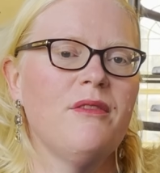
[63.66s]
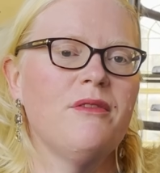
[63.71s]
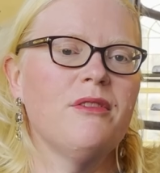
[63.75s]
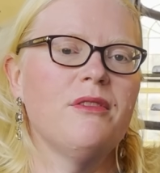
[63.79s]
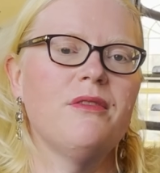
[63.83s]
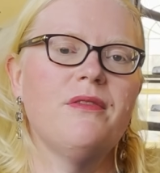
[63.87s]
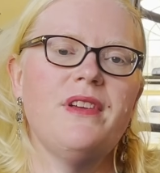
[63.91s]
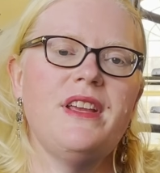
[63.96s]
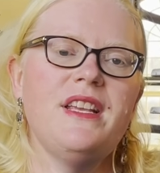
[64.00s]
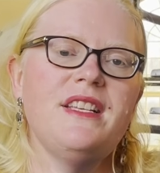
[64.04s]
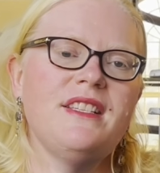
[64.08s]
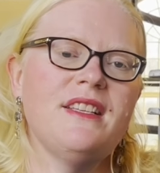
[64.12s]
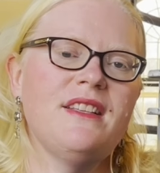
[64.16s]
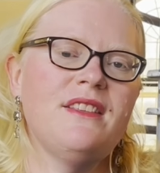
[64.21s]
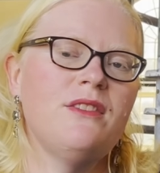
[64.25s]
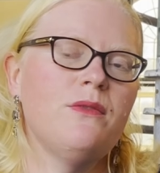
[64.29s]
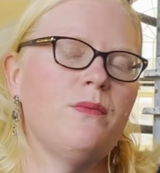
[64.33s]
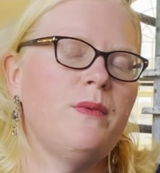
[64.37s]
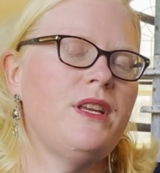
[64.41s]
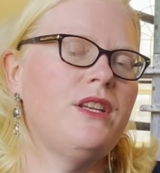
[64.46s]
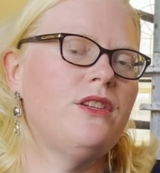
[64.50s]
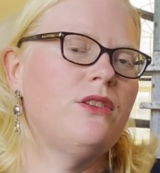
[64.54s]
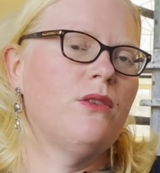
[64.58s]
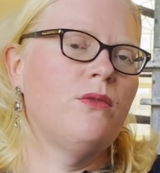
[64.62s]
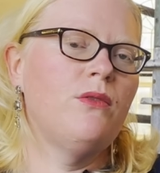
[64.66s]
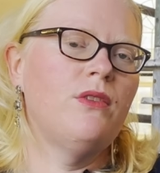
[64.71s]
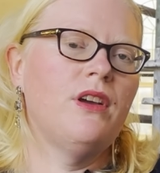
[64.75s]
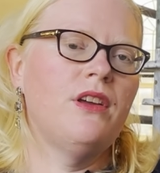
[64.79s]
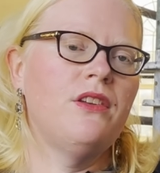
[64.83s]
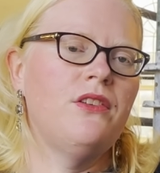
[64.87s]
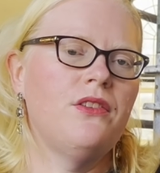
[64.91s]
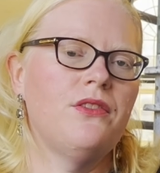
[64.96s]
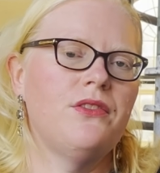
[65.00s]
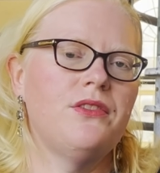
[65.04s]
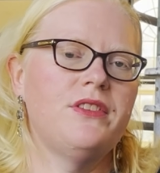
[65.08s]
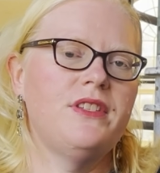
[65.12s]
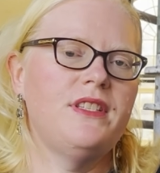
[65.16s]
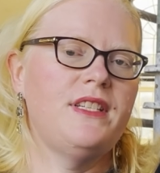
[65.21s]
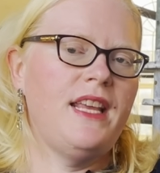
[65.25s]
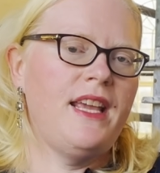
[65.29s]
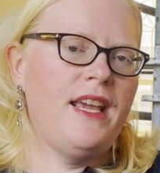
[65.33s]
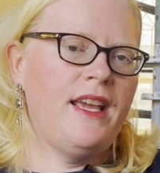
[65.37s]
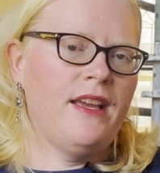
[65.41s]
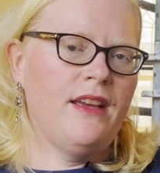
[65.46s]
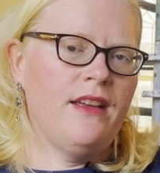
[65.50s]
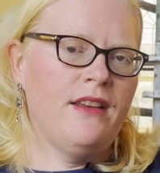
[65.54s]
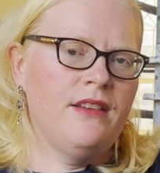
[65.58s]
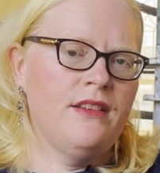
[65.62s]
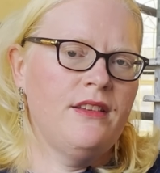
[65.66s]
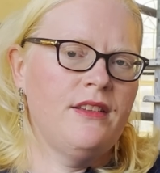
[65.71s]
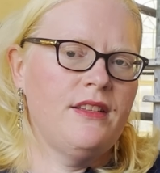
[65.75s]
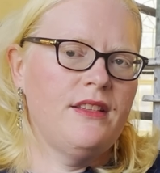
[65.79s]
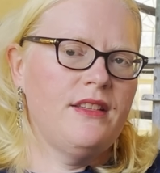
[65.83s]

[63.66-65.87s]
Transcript: For reasons we don't understand,